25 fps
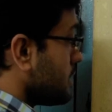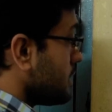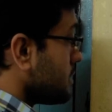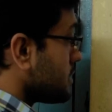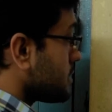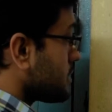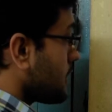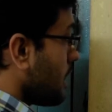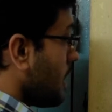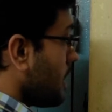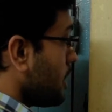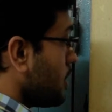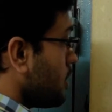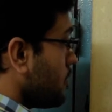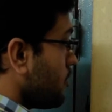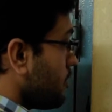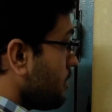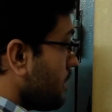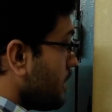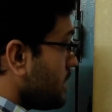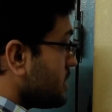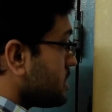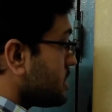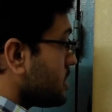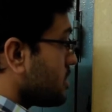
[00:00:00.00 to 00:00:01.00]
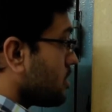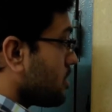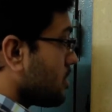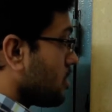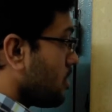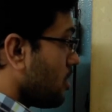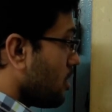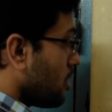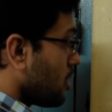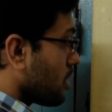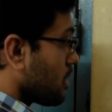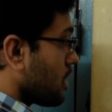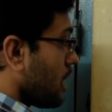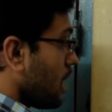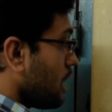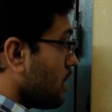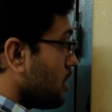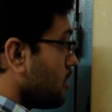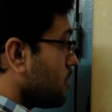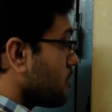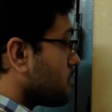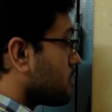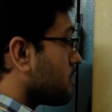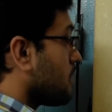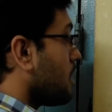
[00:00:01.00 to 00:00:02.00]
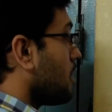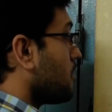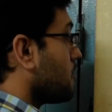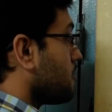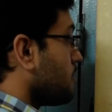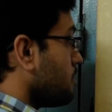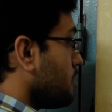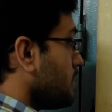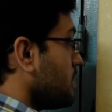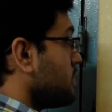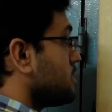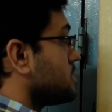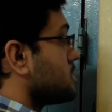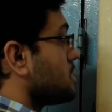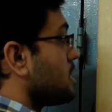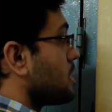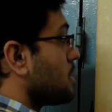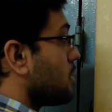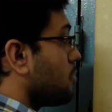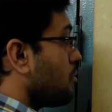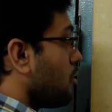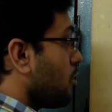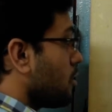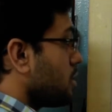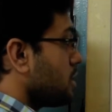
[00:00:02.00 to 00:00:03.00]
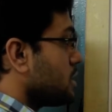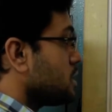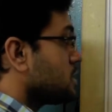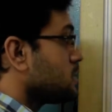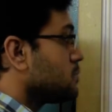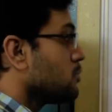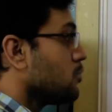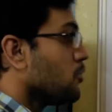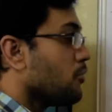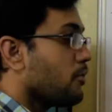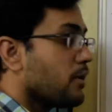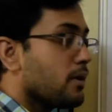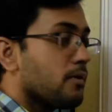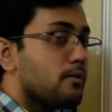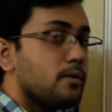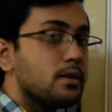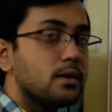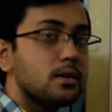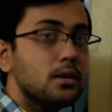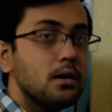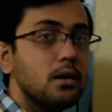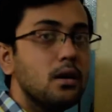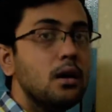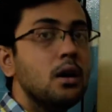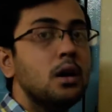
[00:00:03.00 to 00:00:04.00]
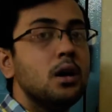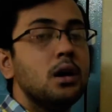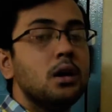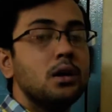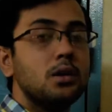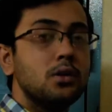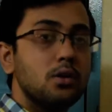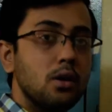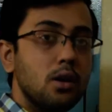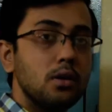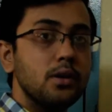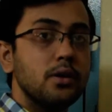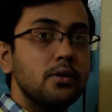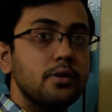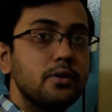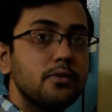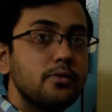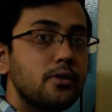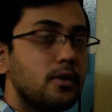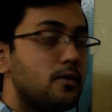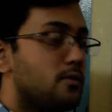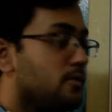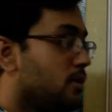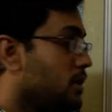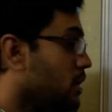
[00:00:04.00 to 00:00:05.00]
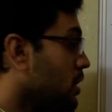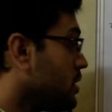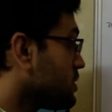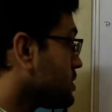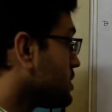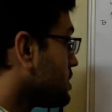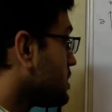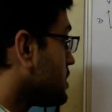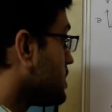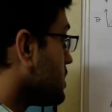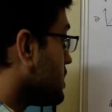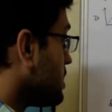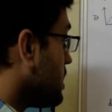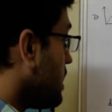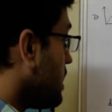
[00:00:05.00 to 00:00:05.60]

this kind of nature or kind of graph means that the body is moving with a non-uniform velocity.